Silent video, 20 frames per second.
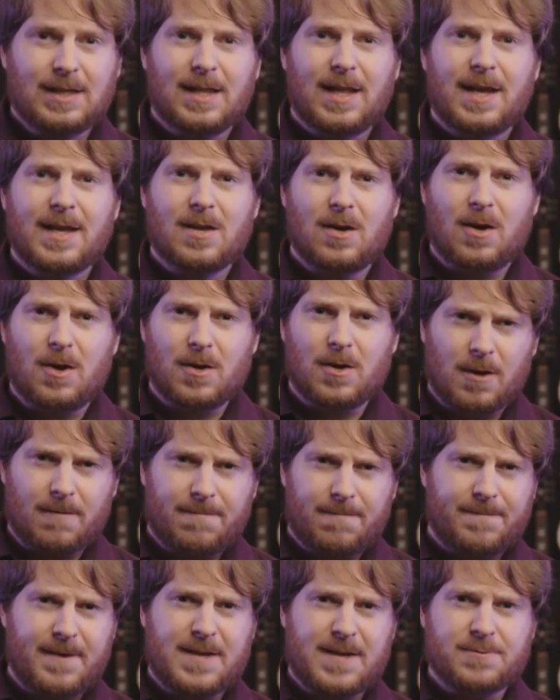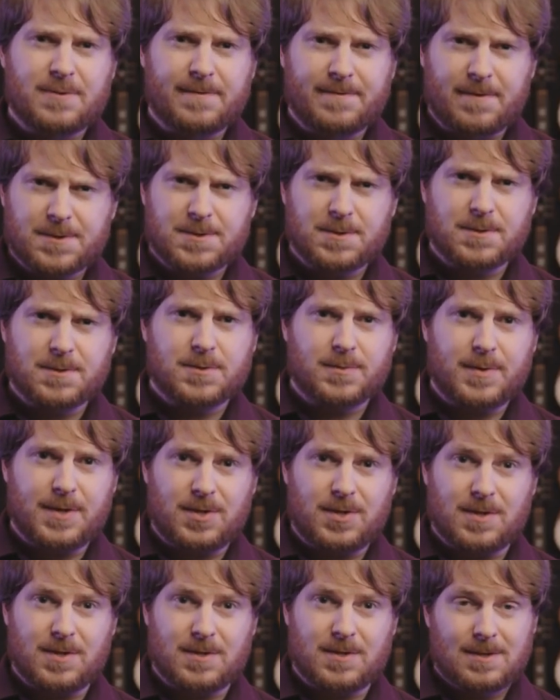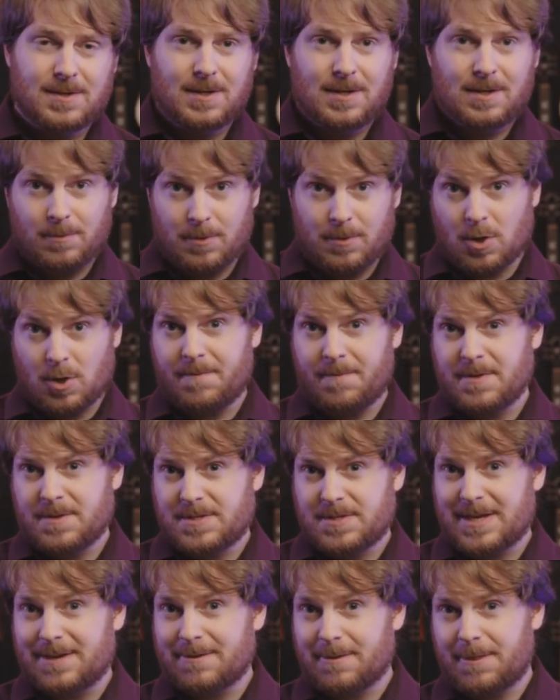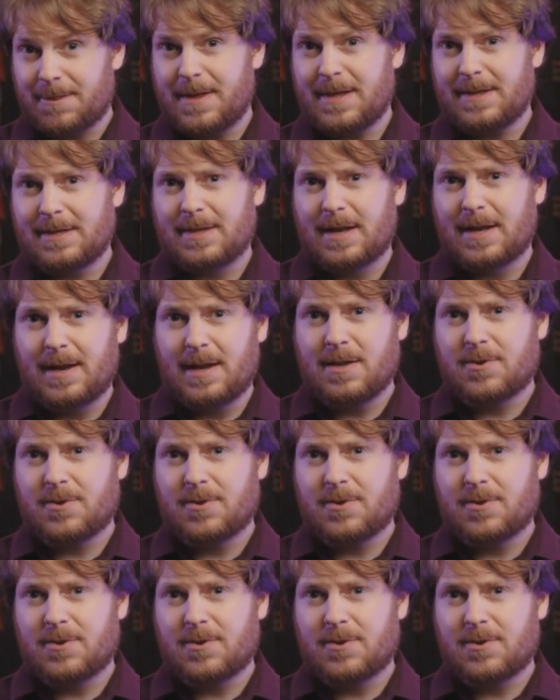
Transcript: Unlike on-off phase reversal switches, which often sound thin and